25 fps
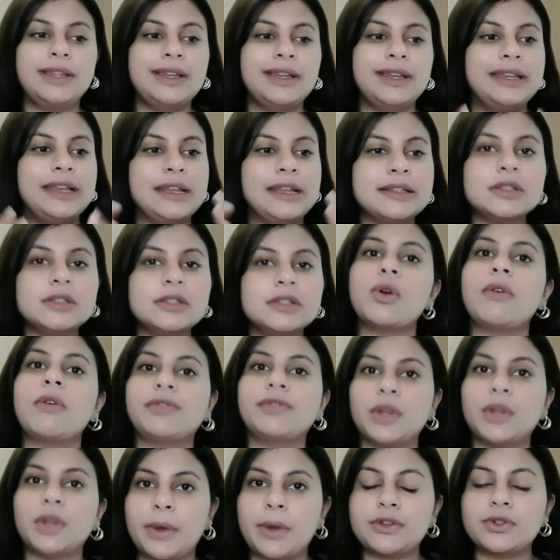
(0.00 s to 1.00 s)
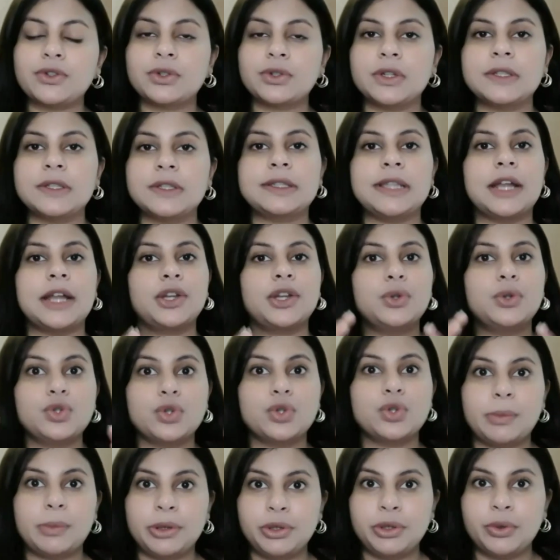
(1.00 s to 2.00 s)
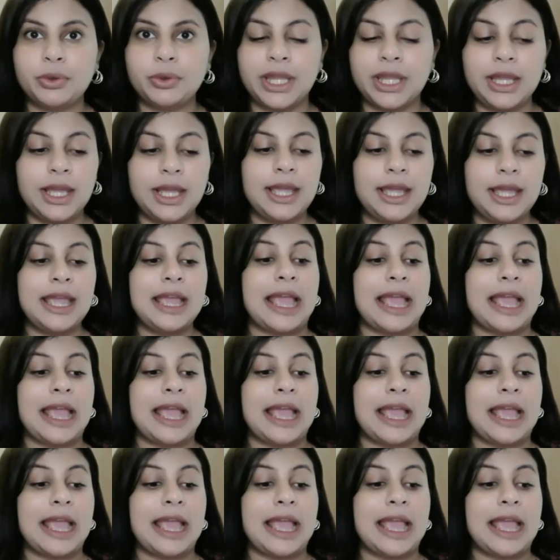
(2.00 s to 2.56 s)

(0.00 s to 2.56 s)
the list of the questions that you should be doing,